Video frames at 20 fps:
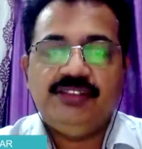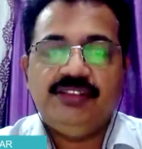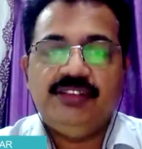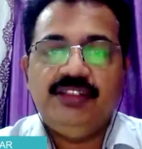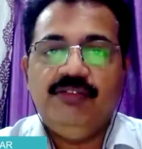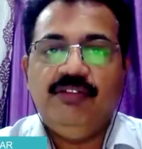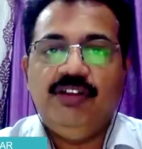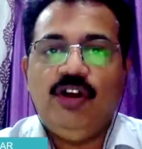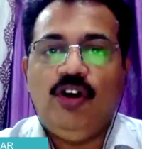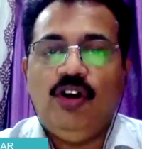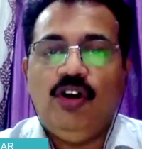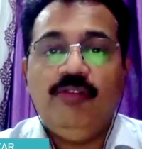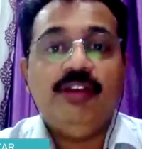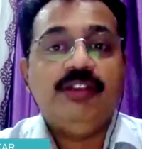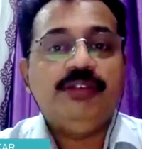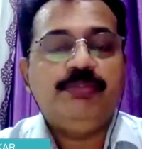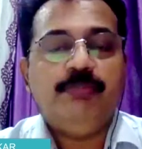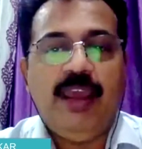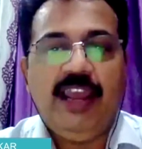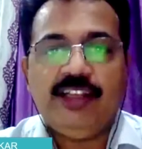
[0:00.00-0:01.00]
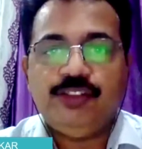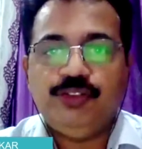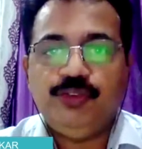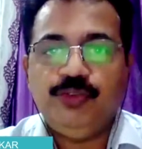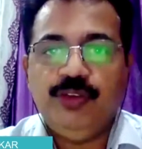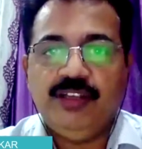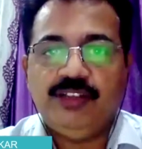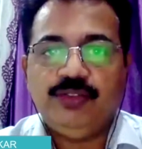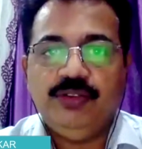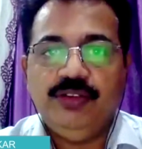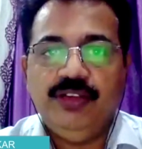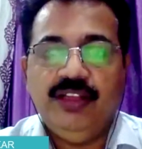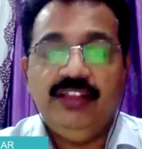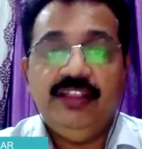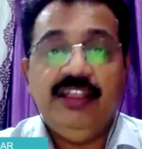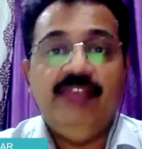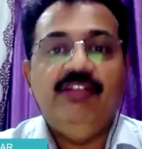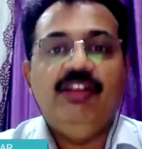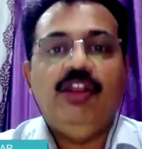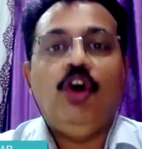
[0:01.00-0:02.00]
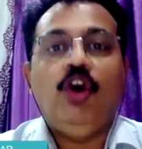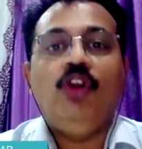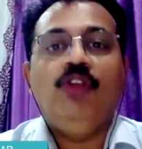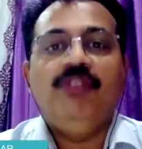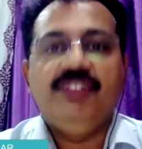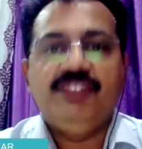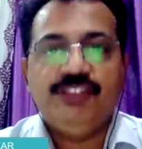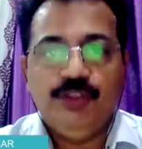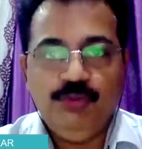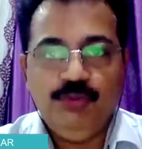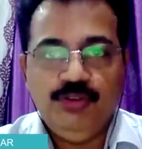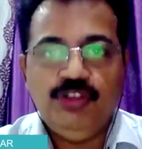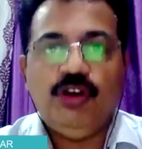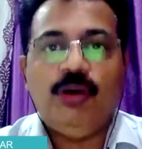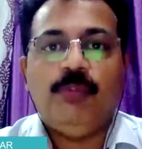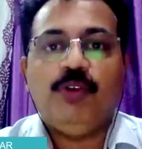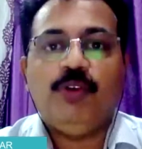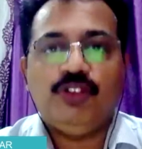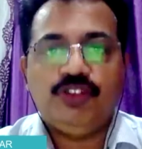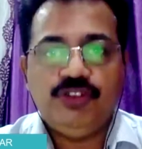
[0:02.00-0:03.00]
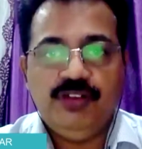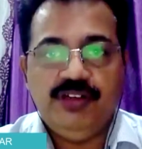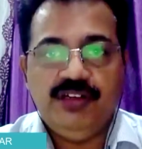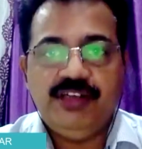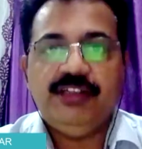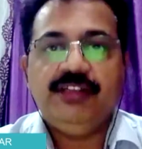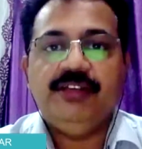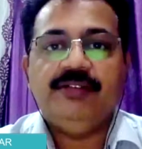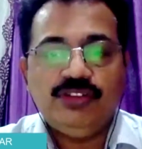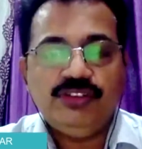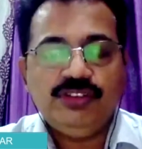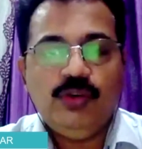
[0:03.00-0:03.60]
They will always back you actually, and they will always give you the opportunity.